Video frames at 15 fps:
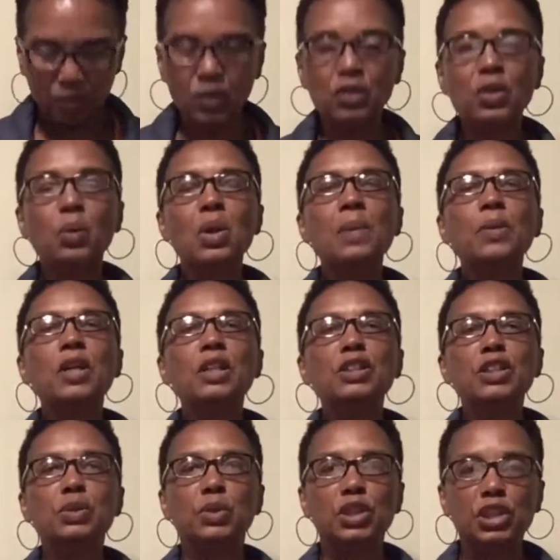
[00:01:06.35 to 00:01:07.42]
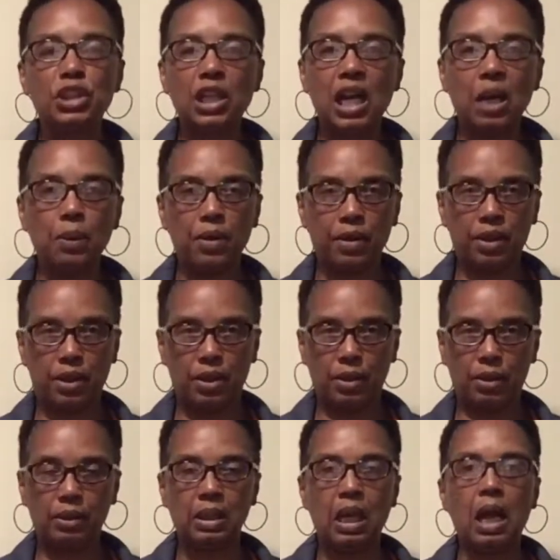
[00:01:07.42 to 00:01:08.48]
So what I'm going to do is share with
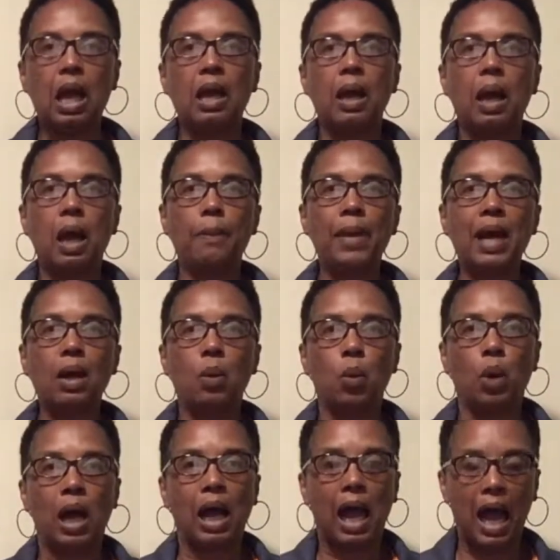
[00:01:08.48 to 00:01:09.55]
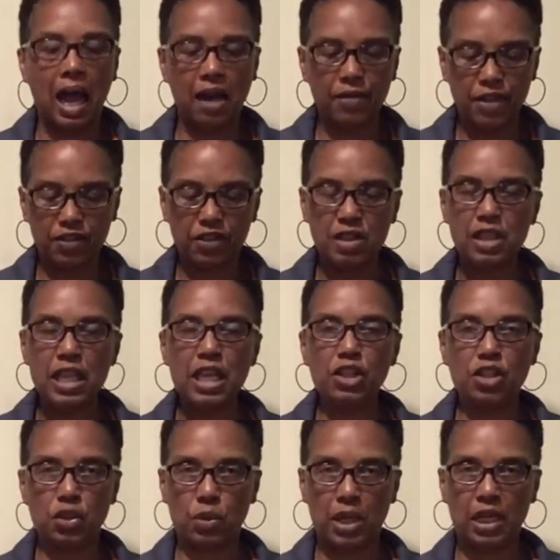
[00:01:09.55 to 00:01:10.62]
you about how this knee
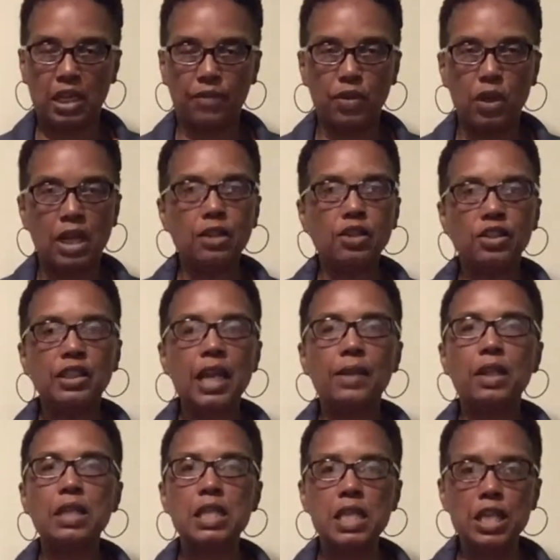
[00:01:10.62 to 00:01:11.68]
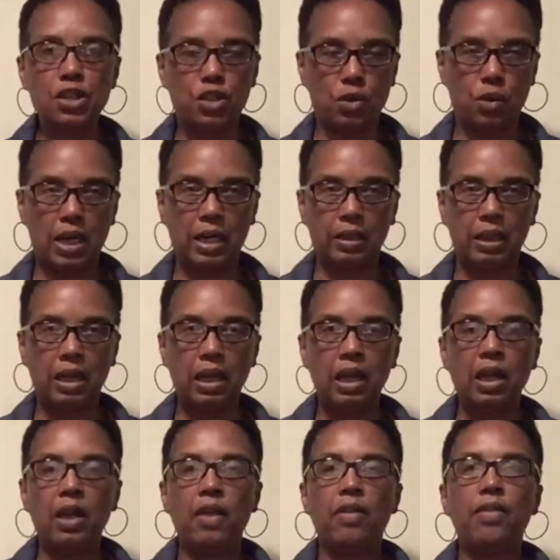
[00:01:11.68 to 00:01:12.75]
joint, if you understand the knee joint,
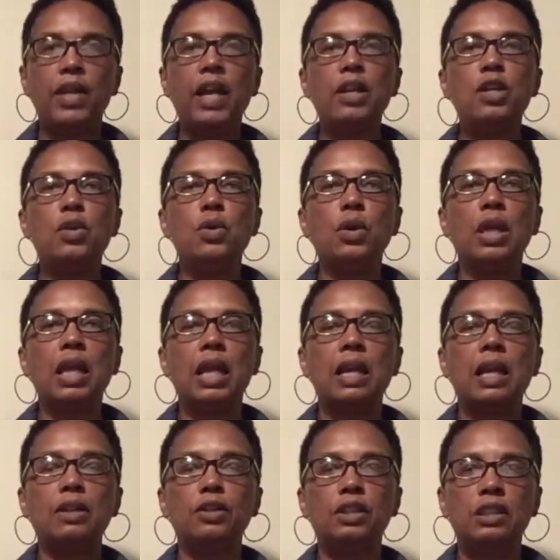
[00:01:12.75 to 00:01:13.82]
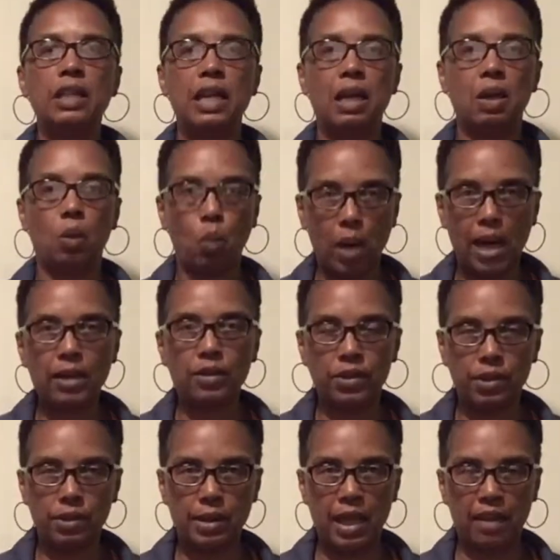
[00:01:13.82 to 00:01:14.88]
then you can understand why you
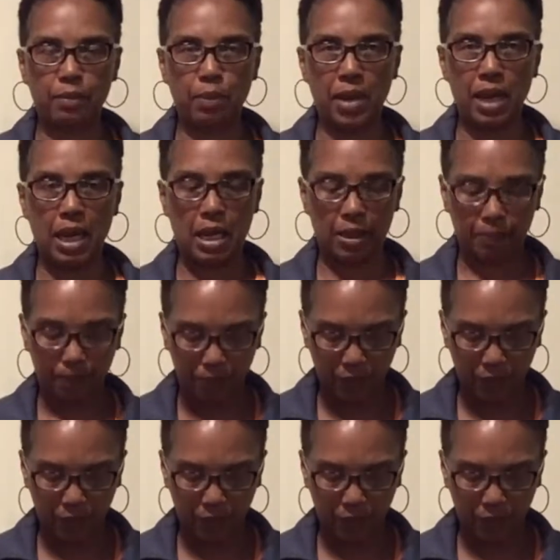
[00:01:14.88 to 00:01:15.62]
still have pain.